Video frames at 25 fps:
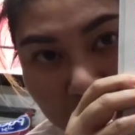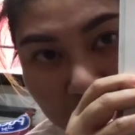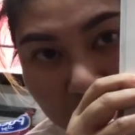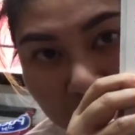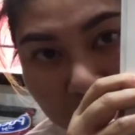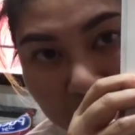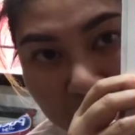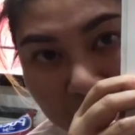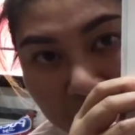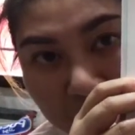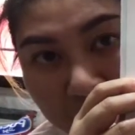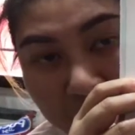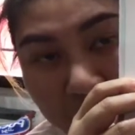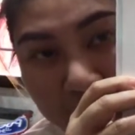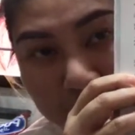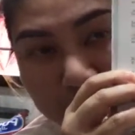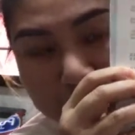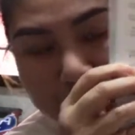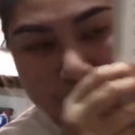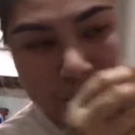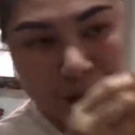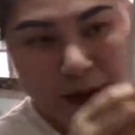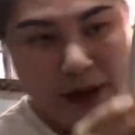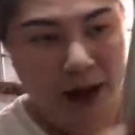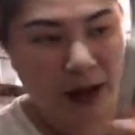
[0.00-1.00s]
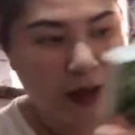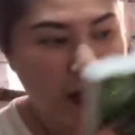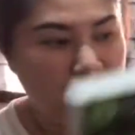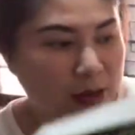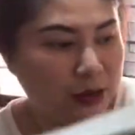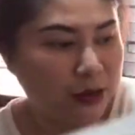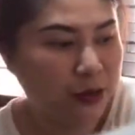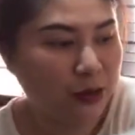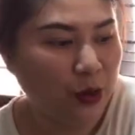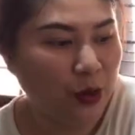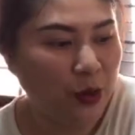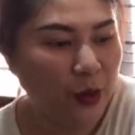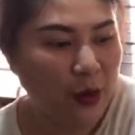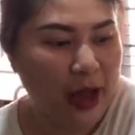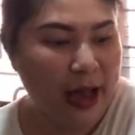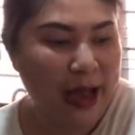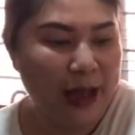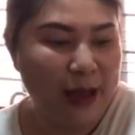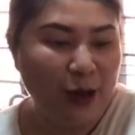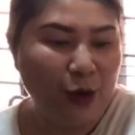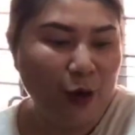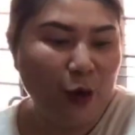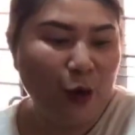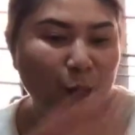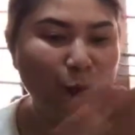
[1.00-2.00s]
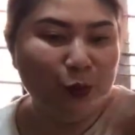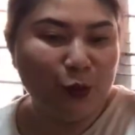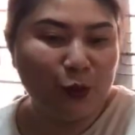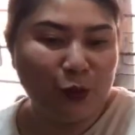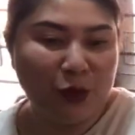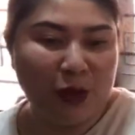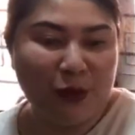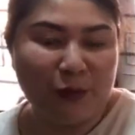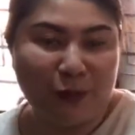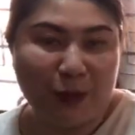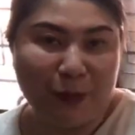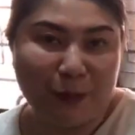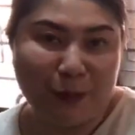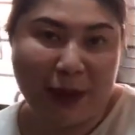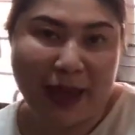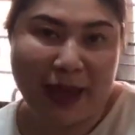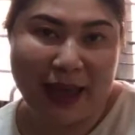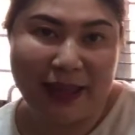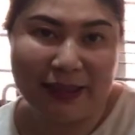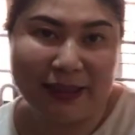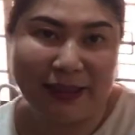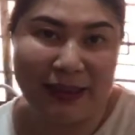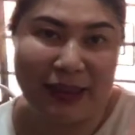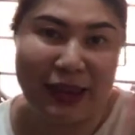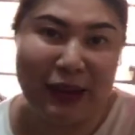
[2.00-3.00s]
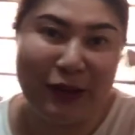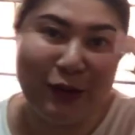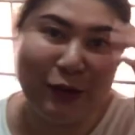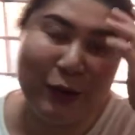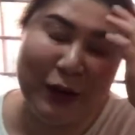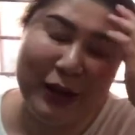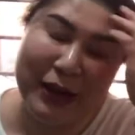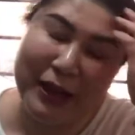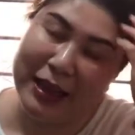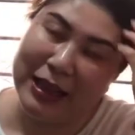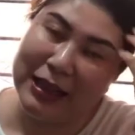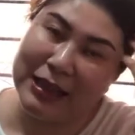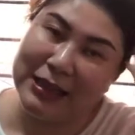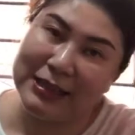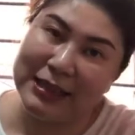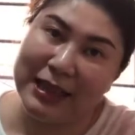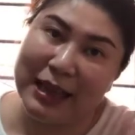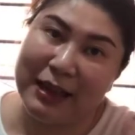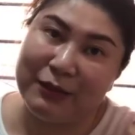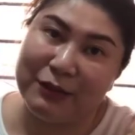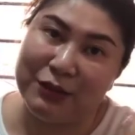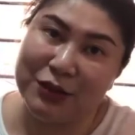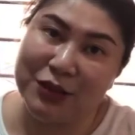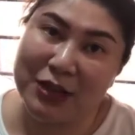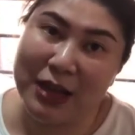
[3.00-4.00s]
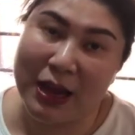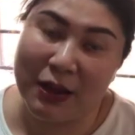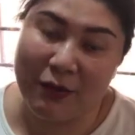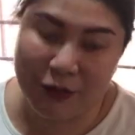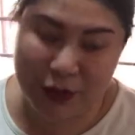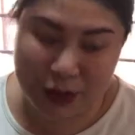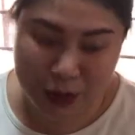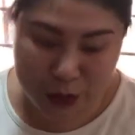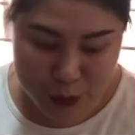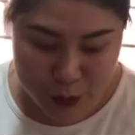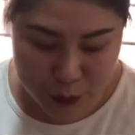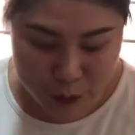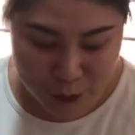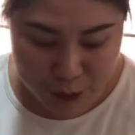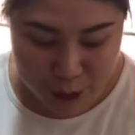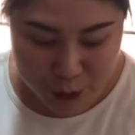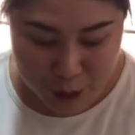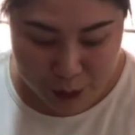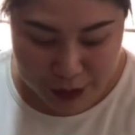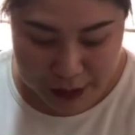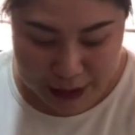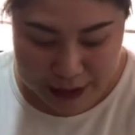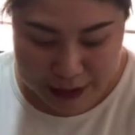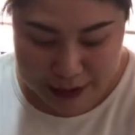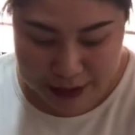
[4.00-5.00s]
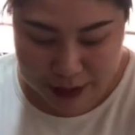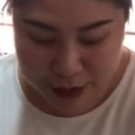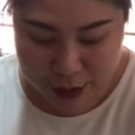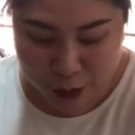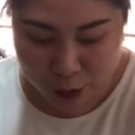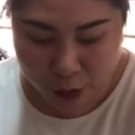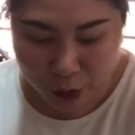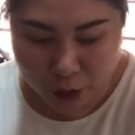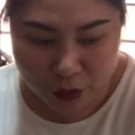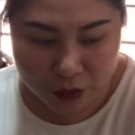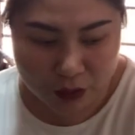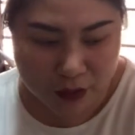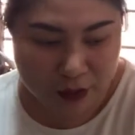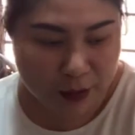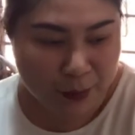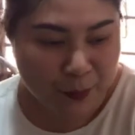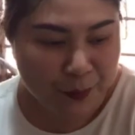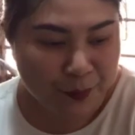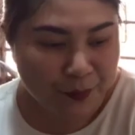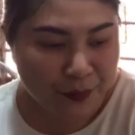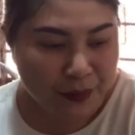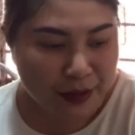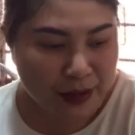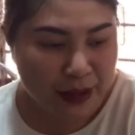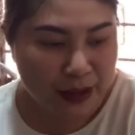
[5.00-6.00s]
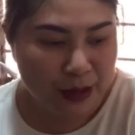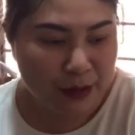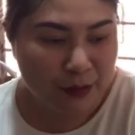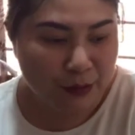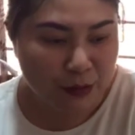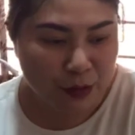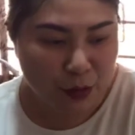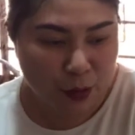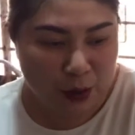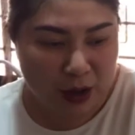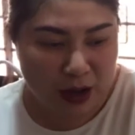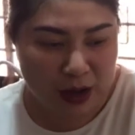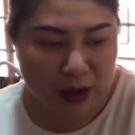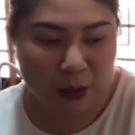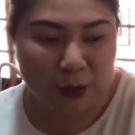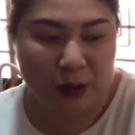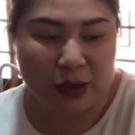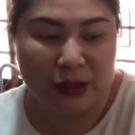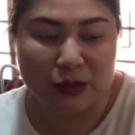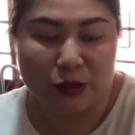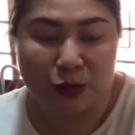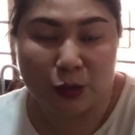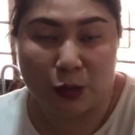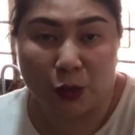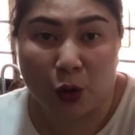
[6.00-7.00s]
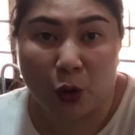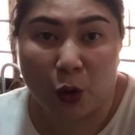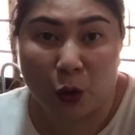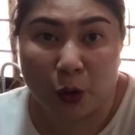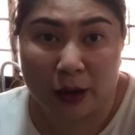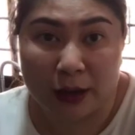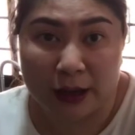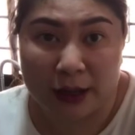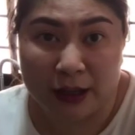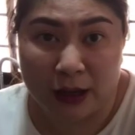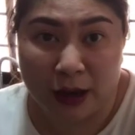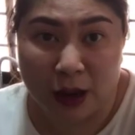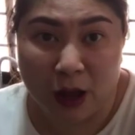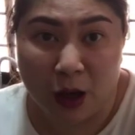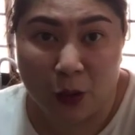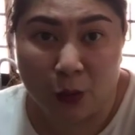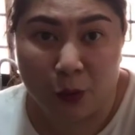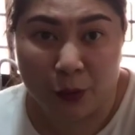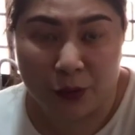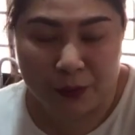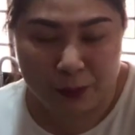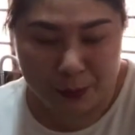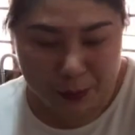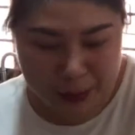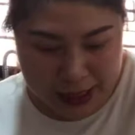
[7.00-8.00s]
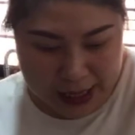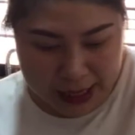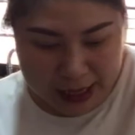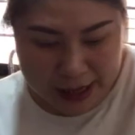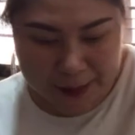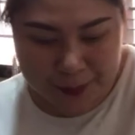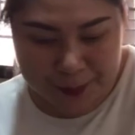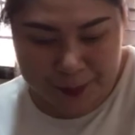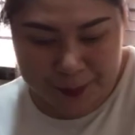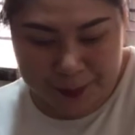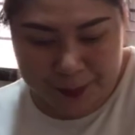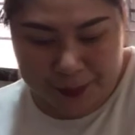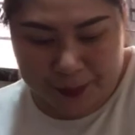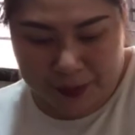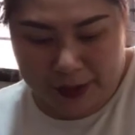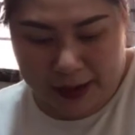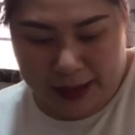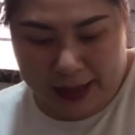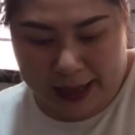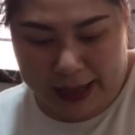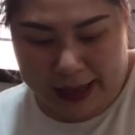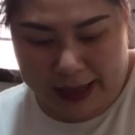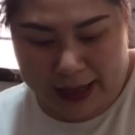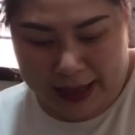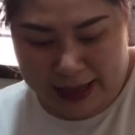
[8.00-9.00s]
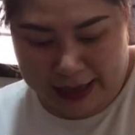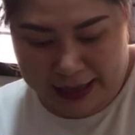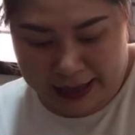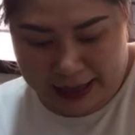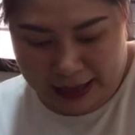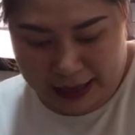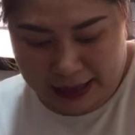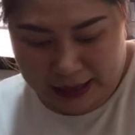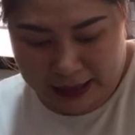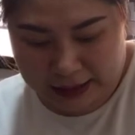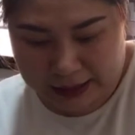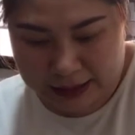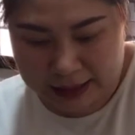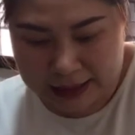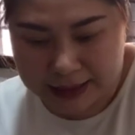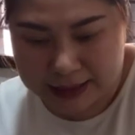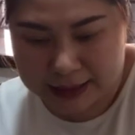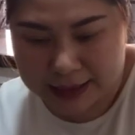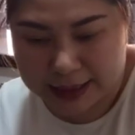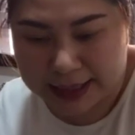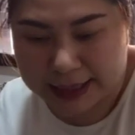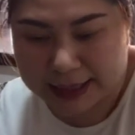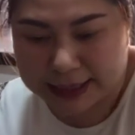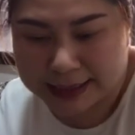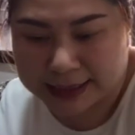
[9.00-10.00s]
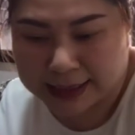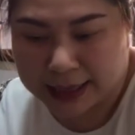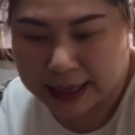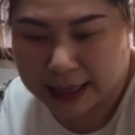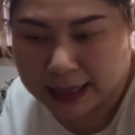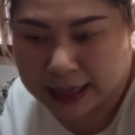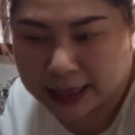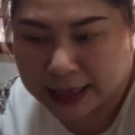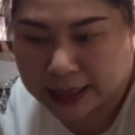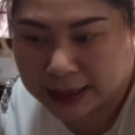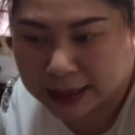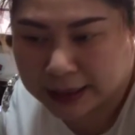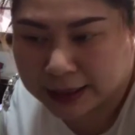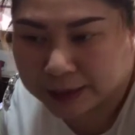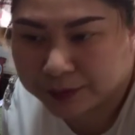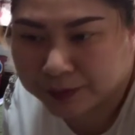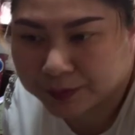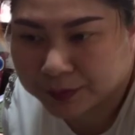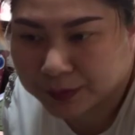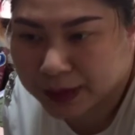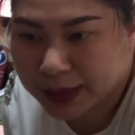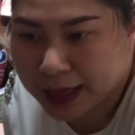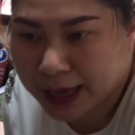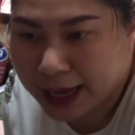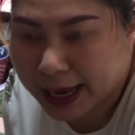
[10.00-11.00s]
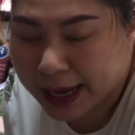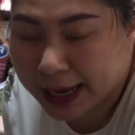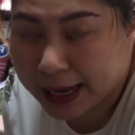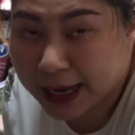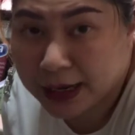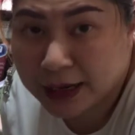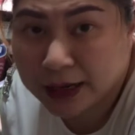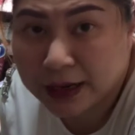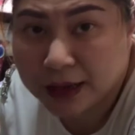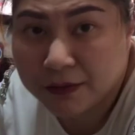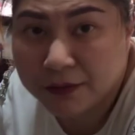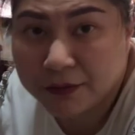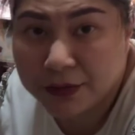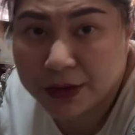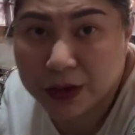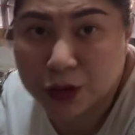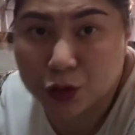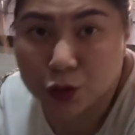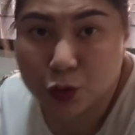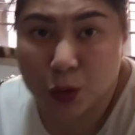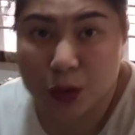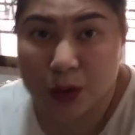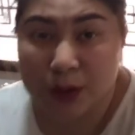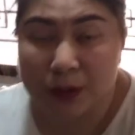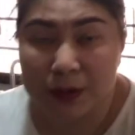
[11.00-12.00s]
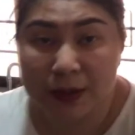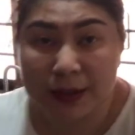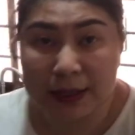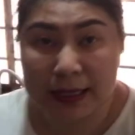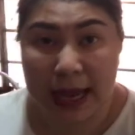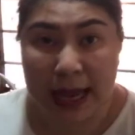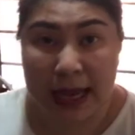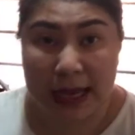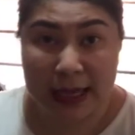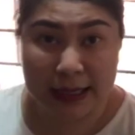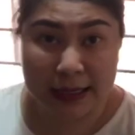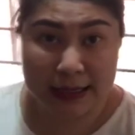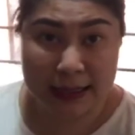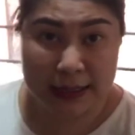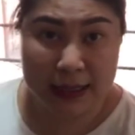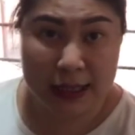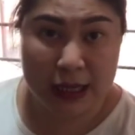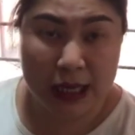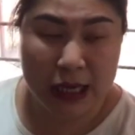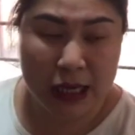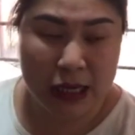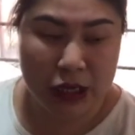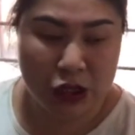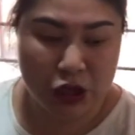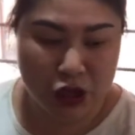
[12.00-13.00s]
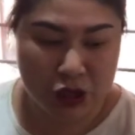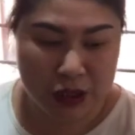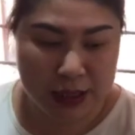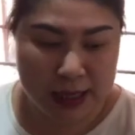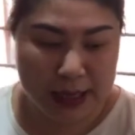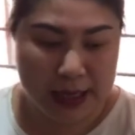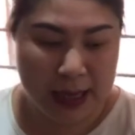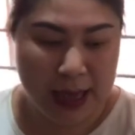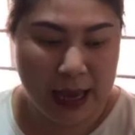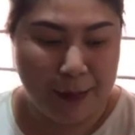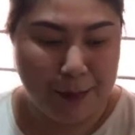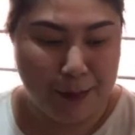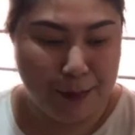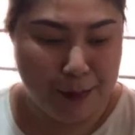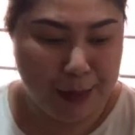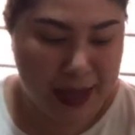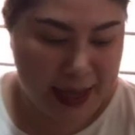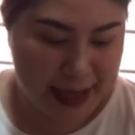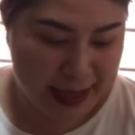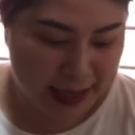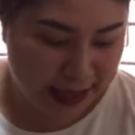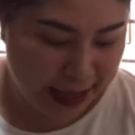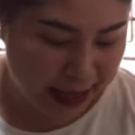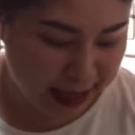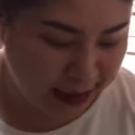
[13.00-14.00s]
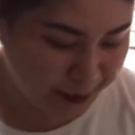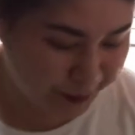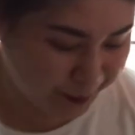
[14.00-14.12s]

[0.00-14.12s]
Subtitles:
Alright, so I hope you have prepared the ingredients I've shared with you a few days ago if you are going to cook along with me. And this is a individual size quiche that I'm making.